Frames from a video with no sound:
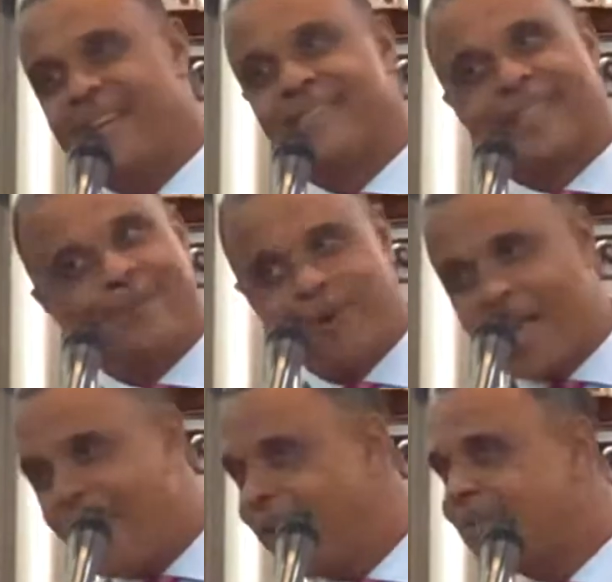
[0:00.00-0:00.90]
say,
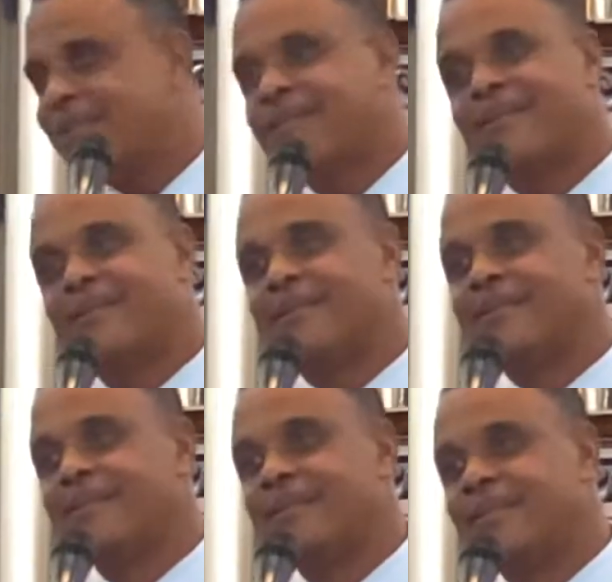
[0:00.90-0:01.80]
well,
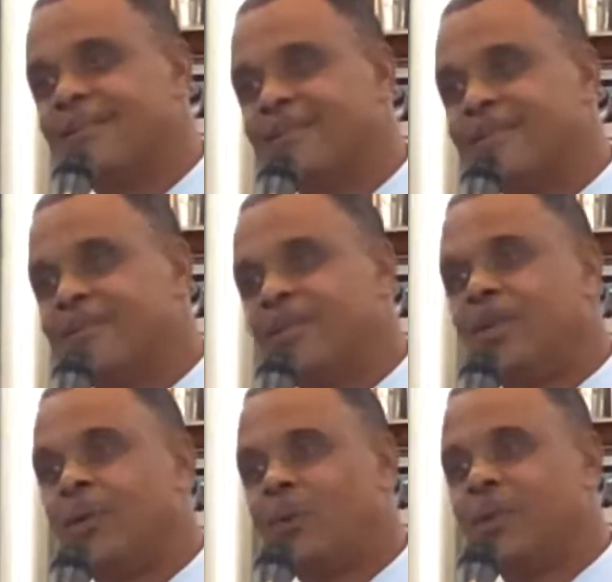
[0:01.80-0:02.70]
we
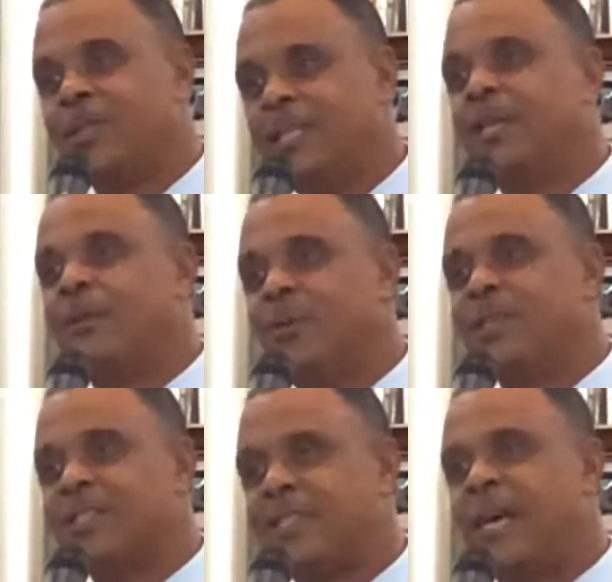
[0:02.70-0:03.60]
don't want to deal with
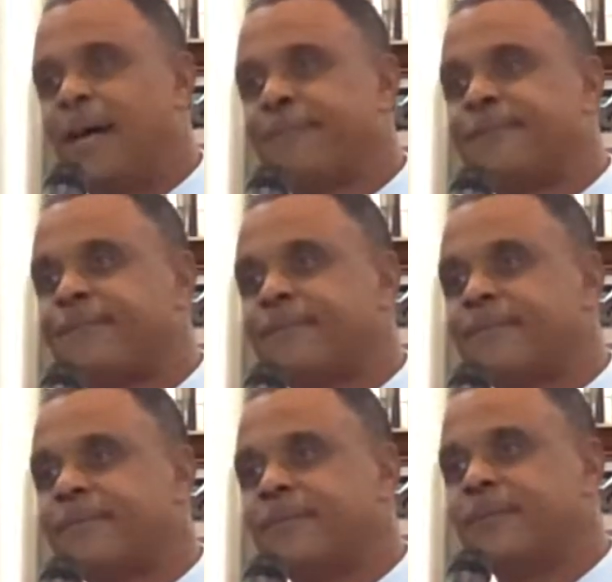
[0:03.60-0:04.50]
stuff.
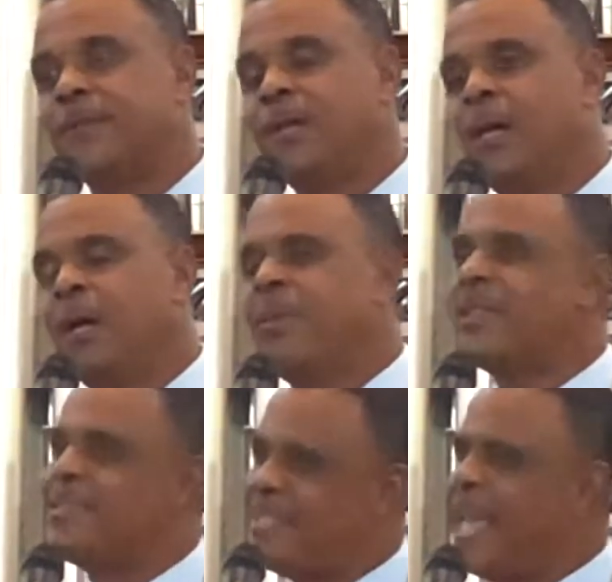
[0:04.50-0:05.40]
But
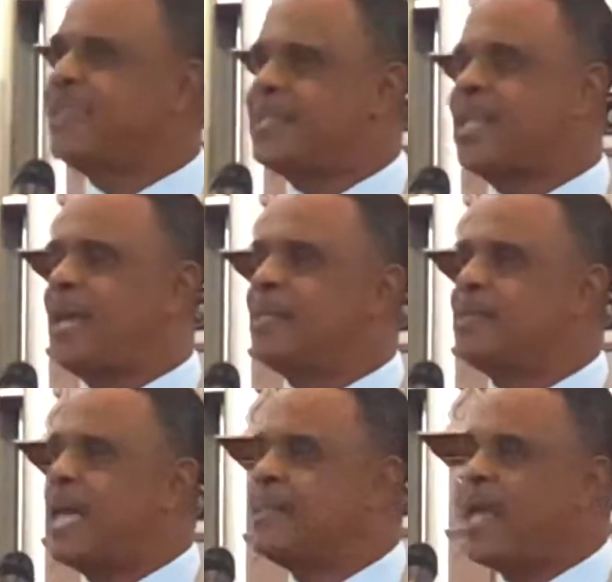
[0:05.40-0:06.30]
the text says
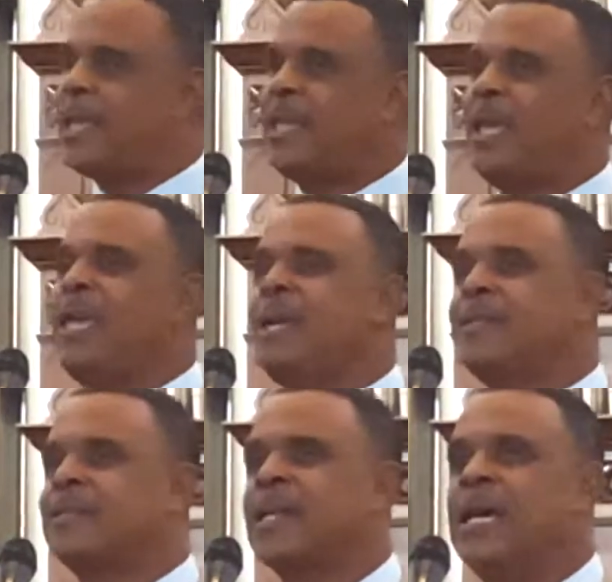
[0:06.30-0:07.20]
that
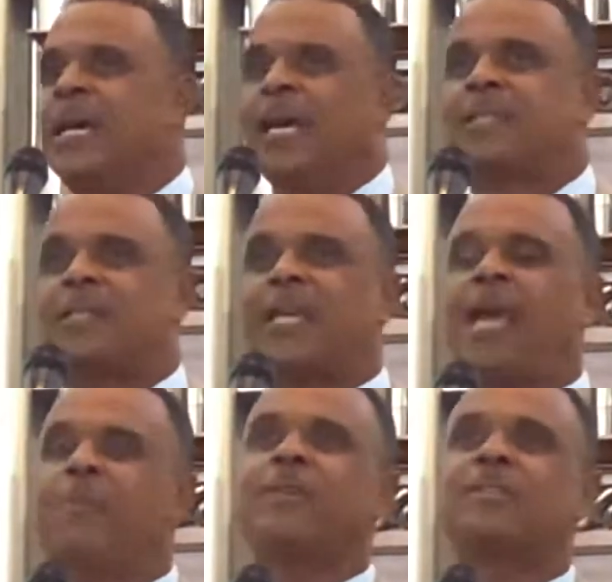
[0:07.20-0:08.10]
Zacchaeus is
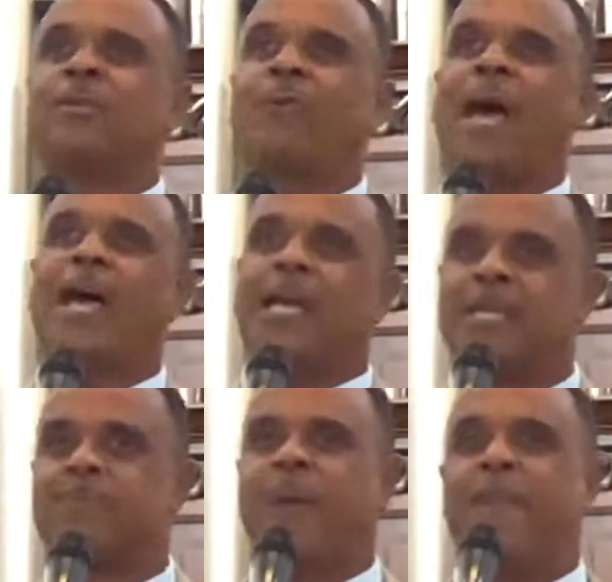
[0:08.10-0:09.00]

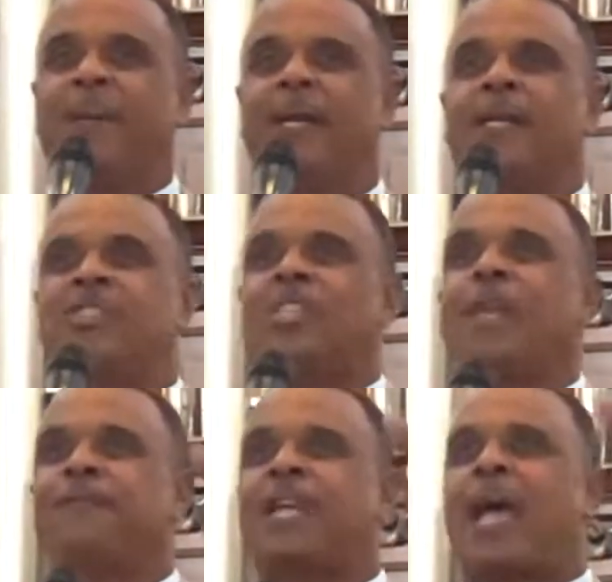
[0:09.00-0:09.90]
characterized by being a
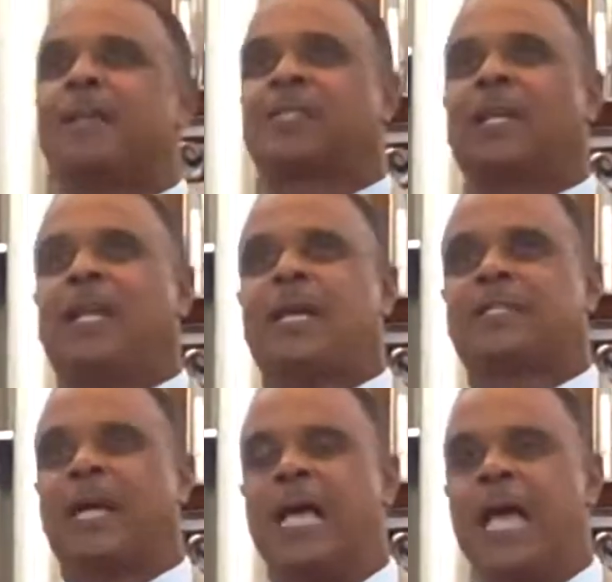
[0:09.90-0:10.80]
chief tax collector